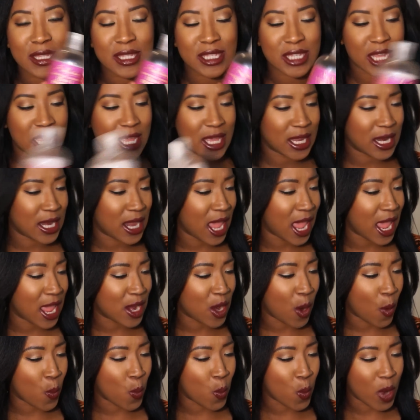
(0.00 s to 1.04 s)

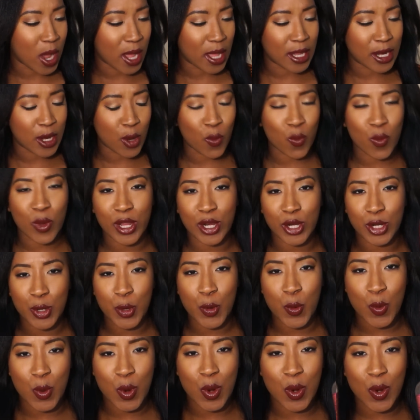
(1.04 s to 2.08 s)
10-in-1
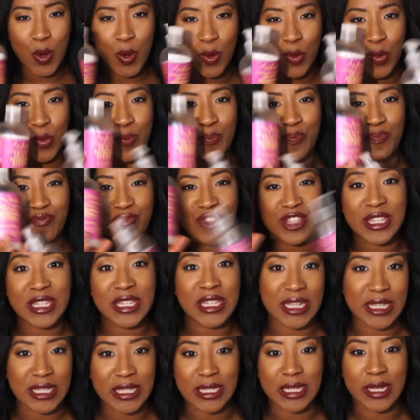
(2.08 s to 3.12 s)
renewal
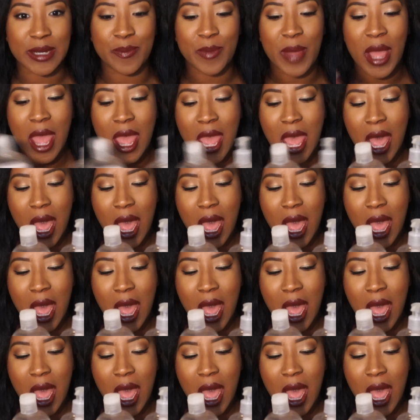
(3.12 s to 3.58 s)
system,